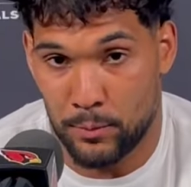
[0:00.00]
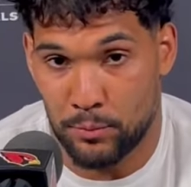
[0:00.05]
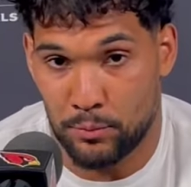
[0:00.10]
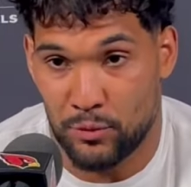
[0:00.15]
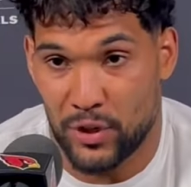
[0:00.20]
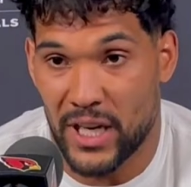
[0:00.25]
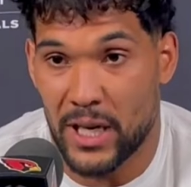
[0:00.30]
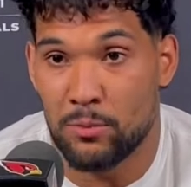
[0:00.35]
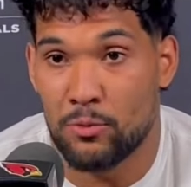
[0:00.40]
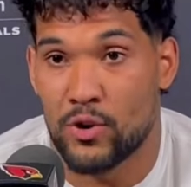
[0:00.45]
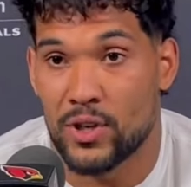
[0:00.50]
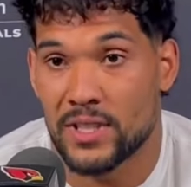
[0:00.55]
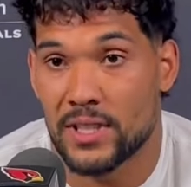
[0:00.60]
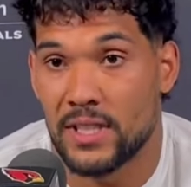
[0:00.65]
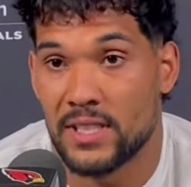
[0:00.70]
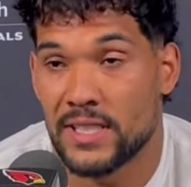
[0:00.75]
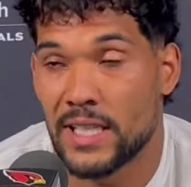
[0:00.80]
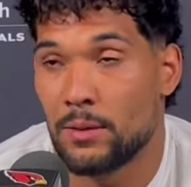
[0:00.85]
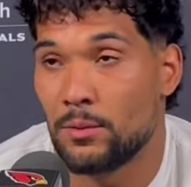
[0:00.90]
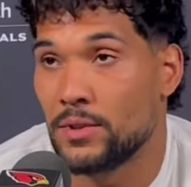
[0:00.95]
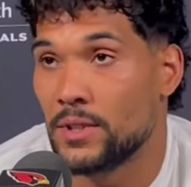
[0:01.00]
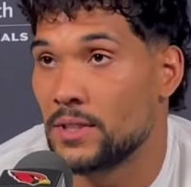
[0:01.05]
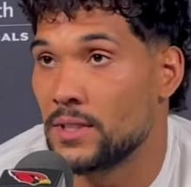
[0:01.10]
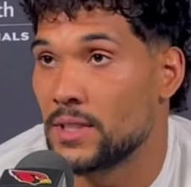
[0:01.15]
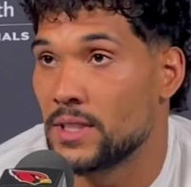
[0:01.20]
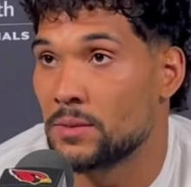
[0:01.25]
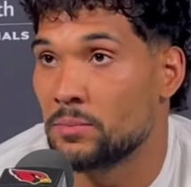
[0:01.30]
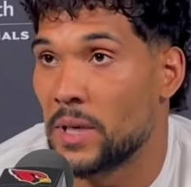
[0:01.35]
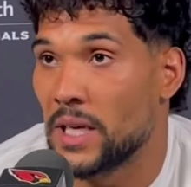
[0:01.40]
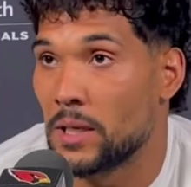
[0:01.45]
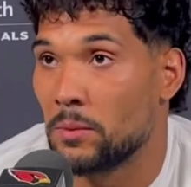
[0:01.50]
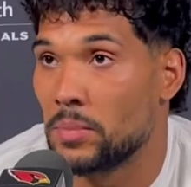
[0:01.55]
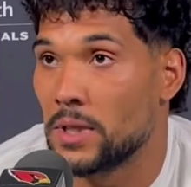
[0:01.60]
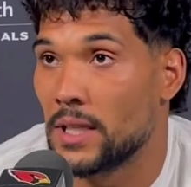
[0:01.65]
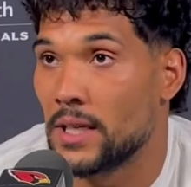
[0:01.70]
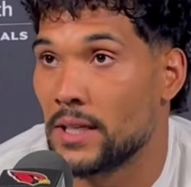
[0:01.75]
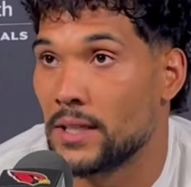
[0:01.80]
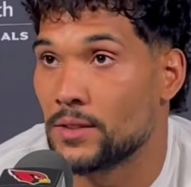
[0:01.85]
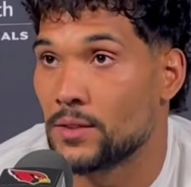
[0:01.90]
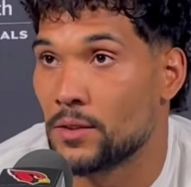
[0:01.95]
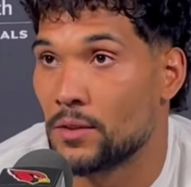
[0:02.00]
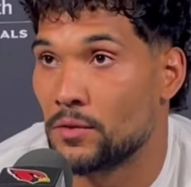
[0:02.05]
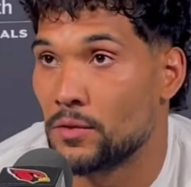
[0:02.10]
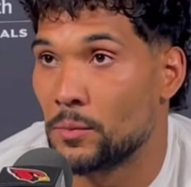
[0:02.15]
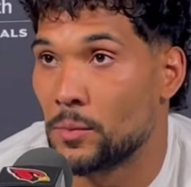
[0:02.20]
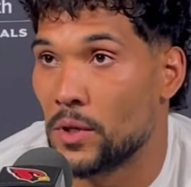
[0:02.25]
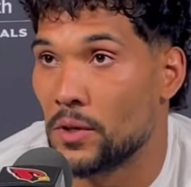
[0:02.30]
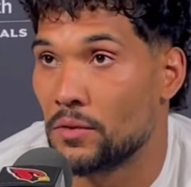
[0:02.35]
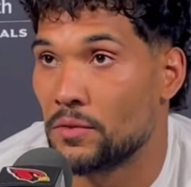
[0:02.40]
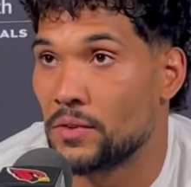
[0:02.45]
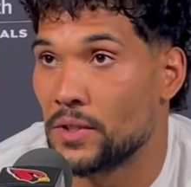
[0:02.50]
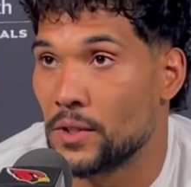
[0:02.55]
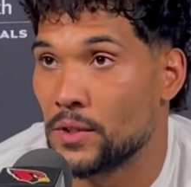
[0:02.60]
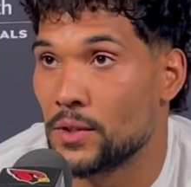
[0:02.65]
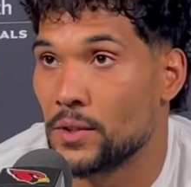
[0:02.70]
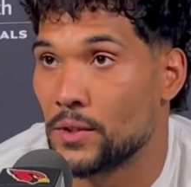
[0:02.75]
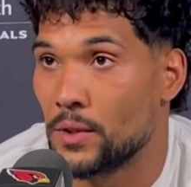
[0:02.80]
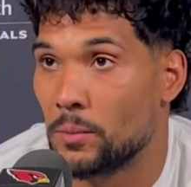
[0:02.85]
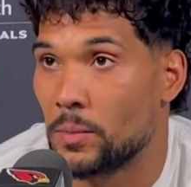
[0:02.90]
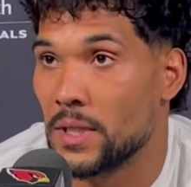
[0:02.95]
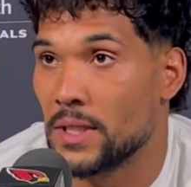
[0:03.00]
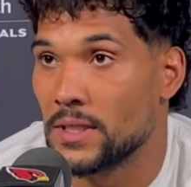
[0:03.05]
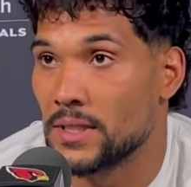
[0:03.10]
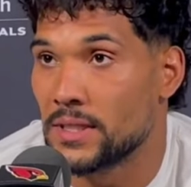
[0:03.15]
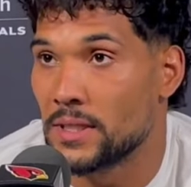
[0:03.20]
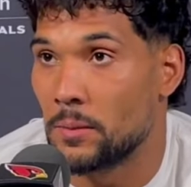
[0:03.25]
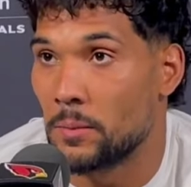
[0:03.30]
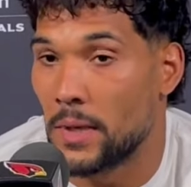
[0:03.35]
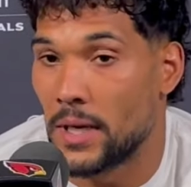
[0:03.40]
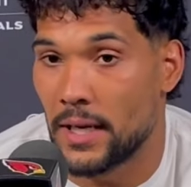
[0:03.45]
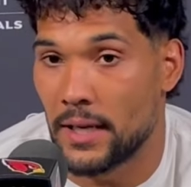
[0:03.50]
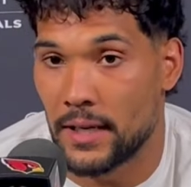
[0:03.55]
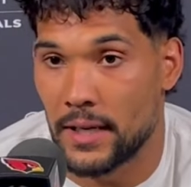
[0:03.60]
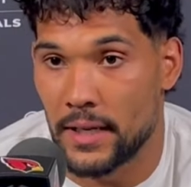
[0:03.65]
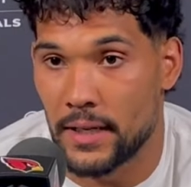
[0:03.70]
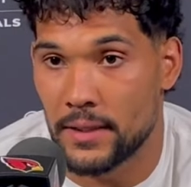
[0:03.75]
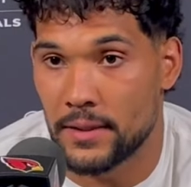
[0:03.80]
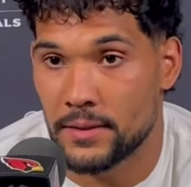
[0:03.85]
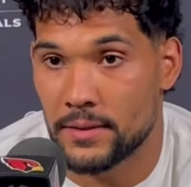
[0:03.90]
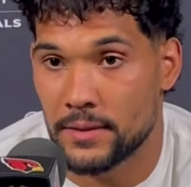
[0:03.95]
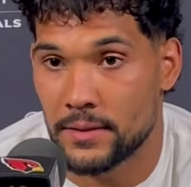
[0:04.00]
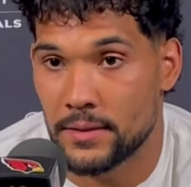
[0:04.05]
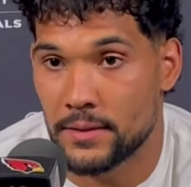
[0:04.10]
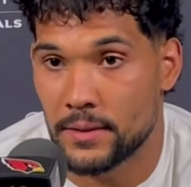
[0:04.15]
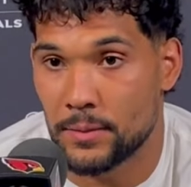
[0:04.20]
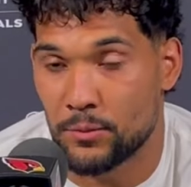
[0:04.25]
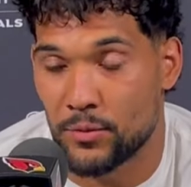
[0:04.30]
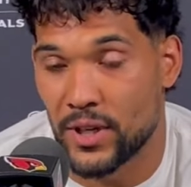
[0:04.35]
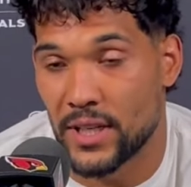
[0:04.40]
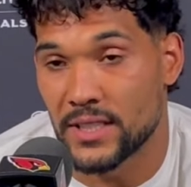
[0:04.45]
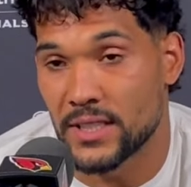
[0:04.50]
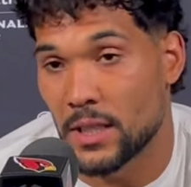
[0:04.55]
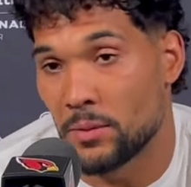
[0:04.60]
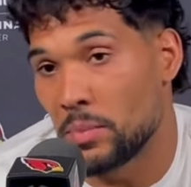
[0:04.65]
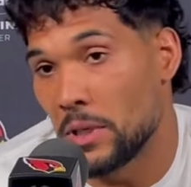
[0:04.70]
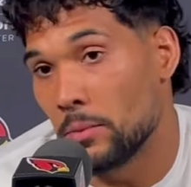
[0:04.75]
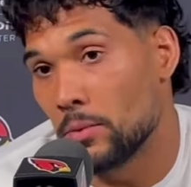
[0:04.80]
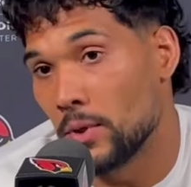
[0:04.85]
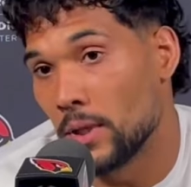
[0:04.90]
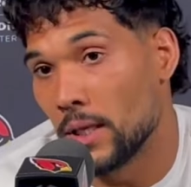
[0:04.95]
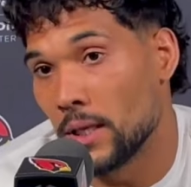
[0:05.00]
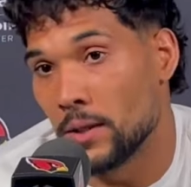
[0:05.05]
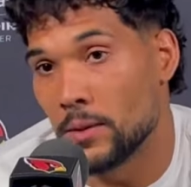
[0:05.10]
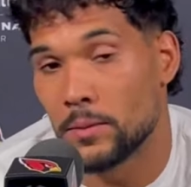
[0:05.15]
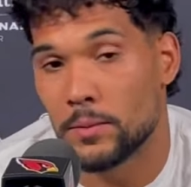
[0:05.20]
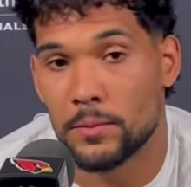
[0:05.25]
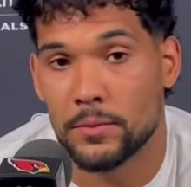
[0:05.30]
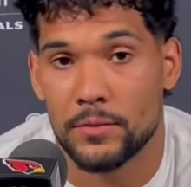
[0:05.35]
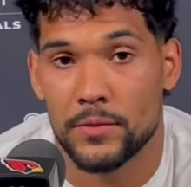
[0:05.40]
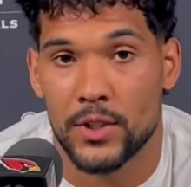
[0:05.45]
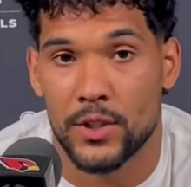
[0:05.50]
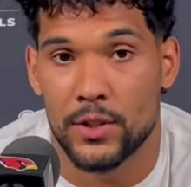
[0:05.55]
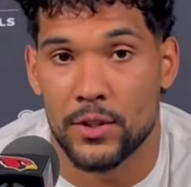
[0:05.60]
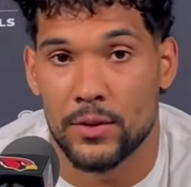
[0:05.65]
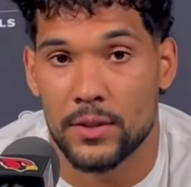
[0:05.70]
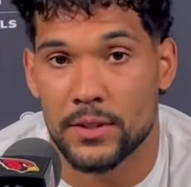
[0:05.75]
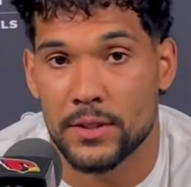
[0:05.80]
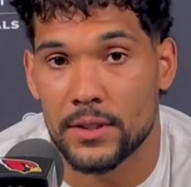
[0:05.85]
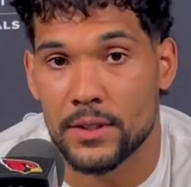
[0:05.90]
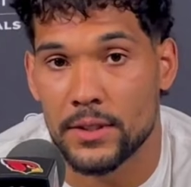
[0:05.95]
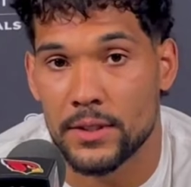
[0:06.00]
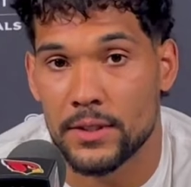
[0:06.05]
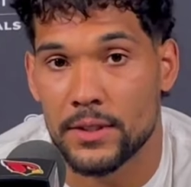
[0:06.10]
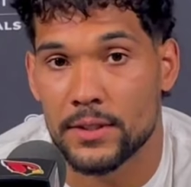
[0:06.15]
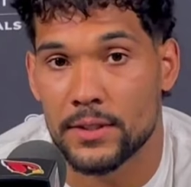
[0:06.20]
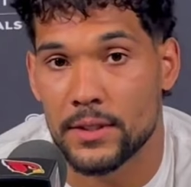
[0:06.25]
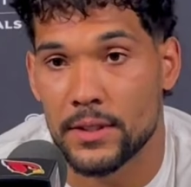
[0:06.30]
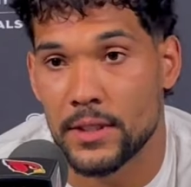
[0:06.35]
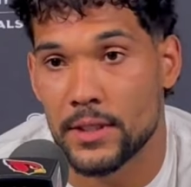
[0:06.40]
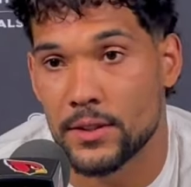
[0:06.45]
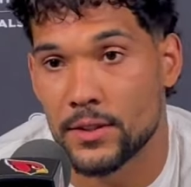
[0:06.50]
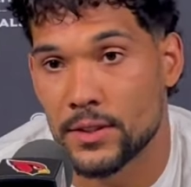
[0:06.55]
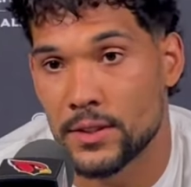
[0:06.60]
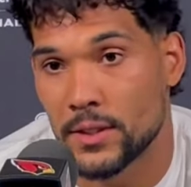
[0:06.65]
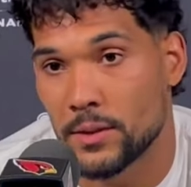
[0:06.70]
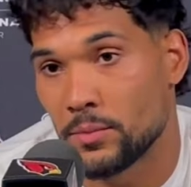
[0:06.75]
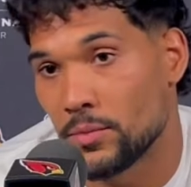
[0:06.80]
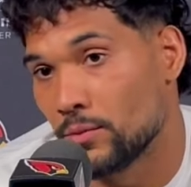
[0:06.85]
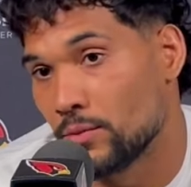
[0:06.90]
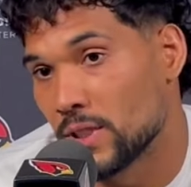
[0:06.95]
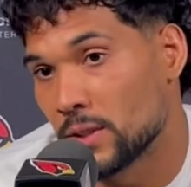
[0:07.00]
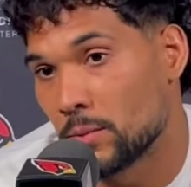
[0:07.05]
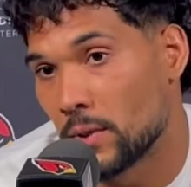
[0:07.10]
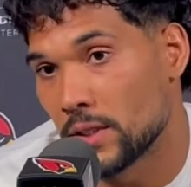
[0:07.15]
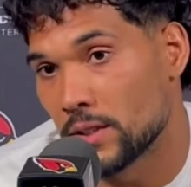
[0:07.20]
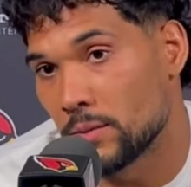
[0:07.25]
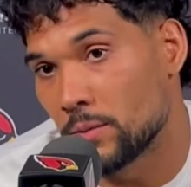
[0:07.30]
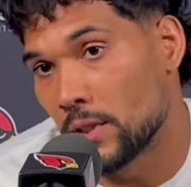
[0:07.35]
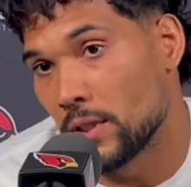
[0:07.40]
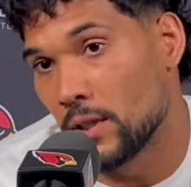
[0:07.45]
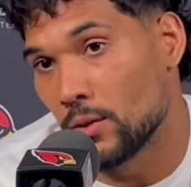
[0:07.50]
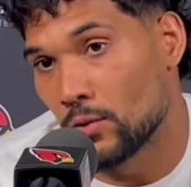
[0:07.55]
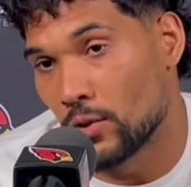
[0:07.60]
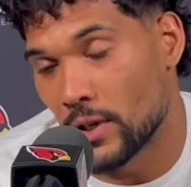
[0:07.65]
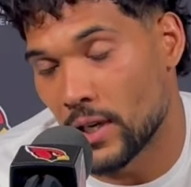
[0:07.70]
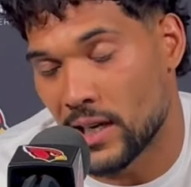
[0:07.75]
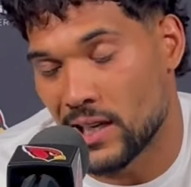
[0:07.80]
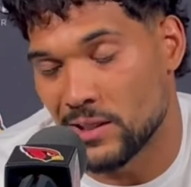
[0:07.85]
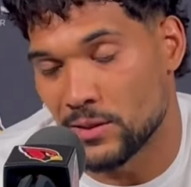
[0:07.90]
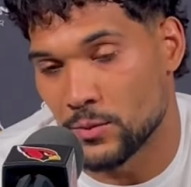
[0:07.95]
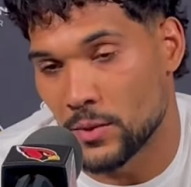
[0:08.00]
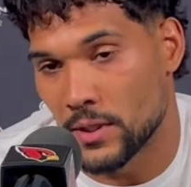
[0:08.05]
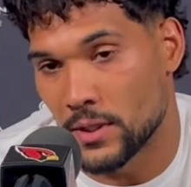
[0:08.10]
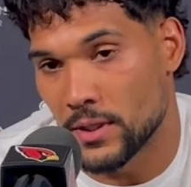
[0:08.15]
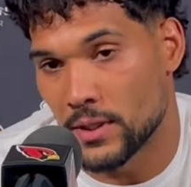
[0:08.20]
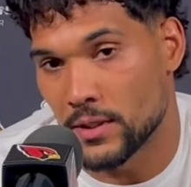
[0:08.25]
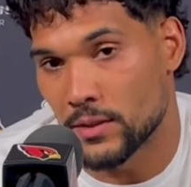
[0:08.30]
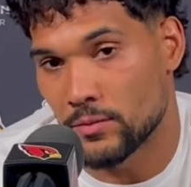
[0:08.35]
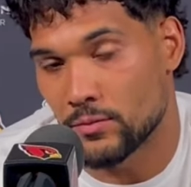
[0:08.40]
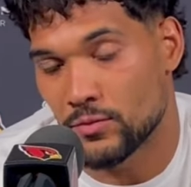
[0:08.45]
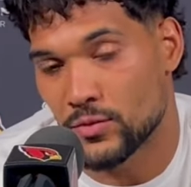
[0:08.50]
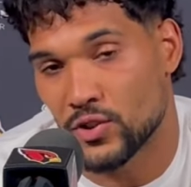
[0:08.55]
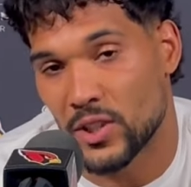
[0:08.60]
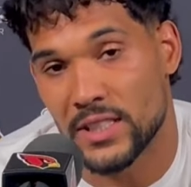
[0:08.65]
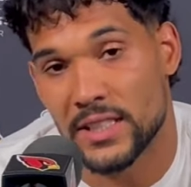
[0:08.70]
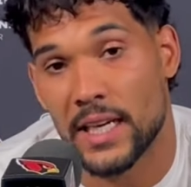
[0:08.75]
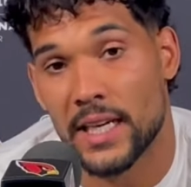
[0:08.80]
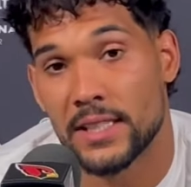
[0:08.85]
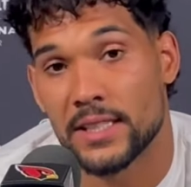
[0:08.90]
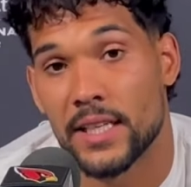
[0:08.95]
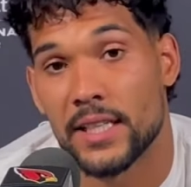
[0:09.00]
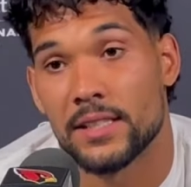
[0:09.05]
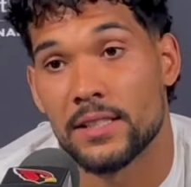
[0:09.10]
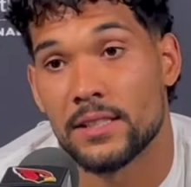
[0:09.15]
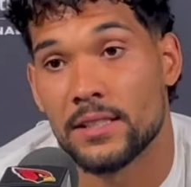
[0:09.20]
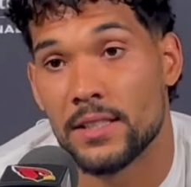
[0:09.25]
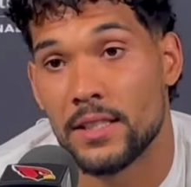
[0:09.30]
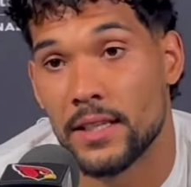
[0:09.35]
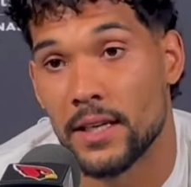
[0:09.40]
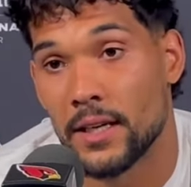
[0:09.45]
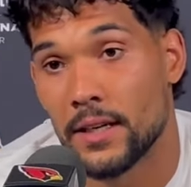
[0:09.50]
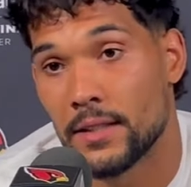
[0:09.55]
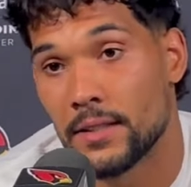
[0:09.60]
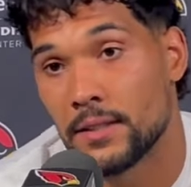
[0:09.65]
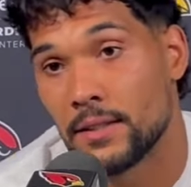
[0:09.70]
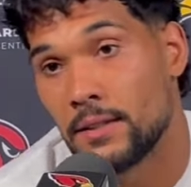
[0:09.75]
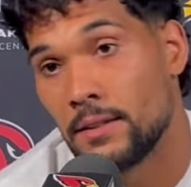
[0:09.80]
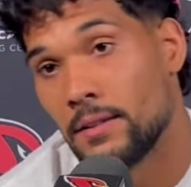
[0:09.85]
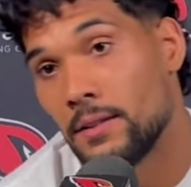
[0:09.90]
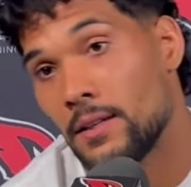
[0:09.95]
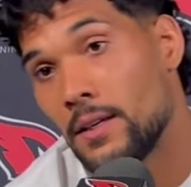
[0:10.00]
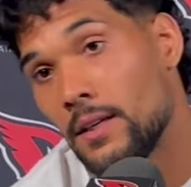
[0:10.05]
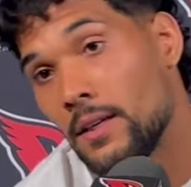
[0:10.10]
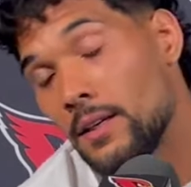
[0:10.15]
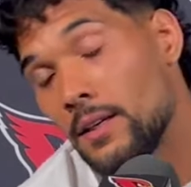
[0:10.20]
bringing more to the table than just making plays on the football field. Being somebody that brings other people up. It's a leadership and responsibility role that comes with it. So I just got a chance to see that, and